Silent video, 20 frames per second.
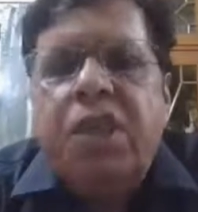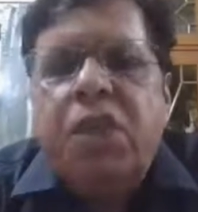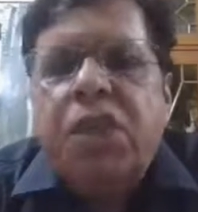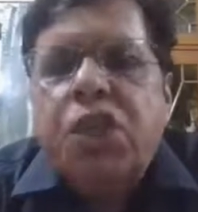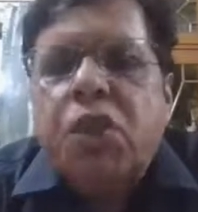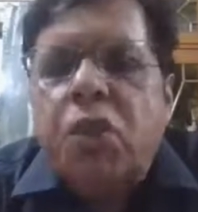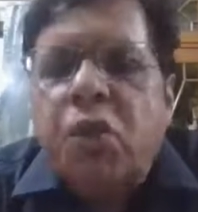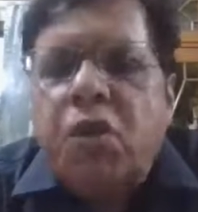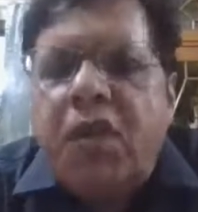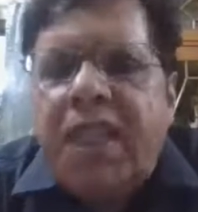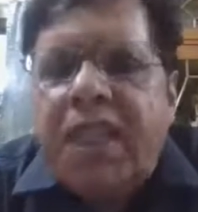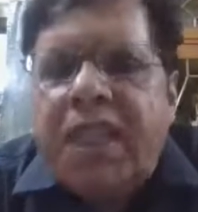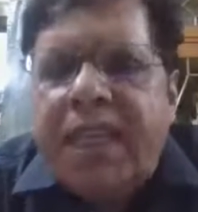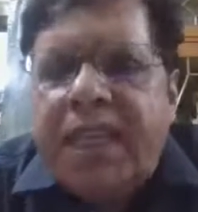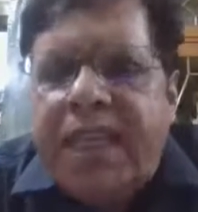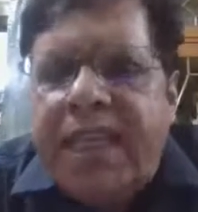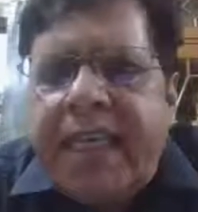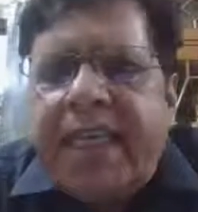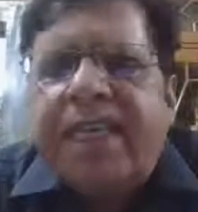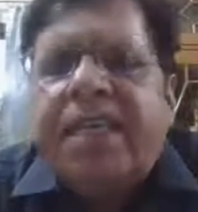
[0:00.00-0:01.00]
So
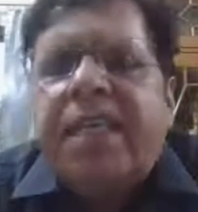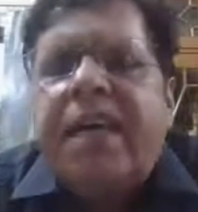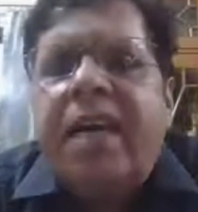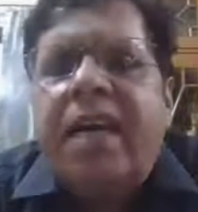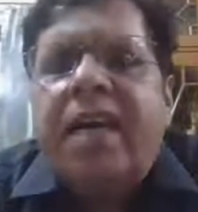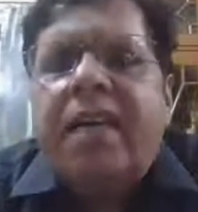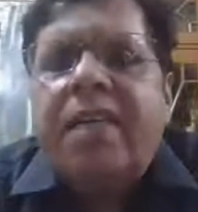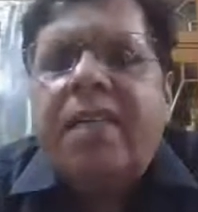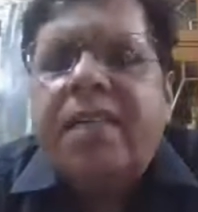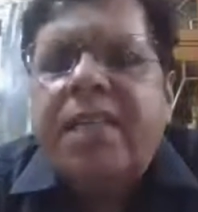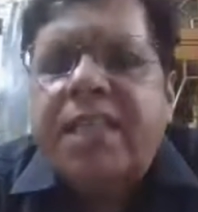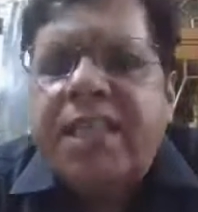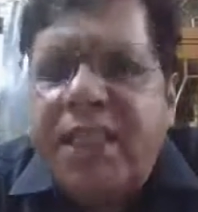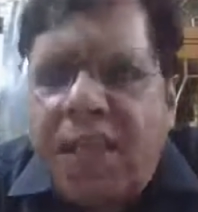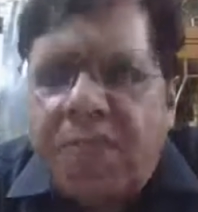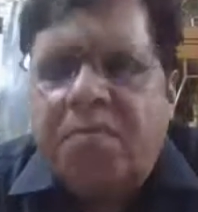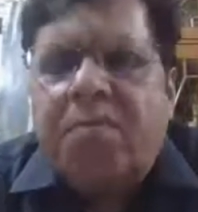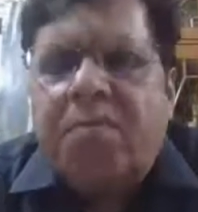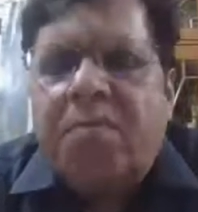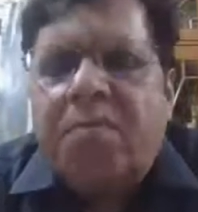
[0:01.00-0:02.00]
these are
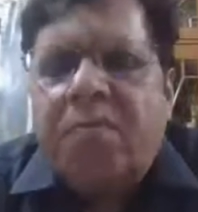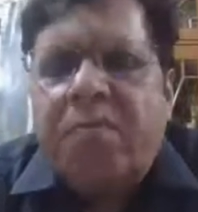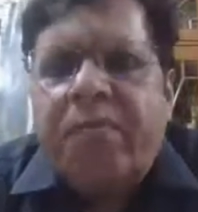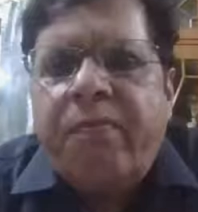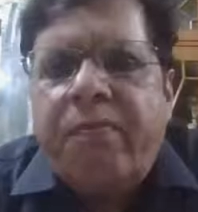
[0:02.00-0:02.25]
some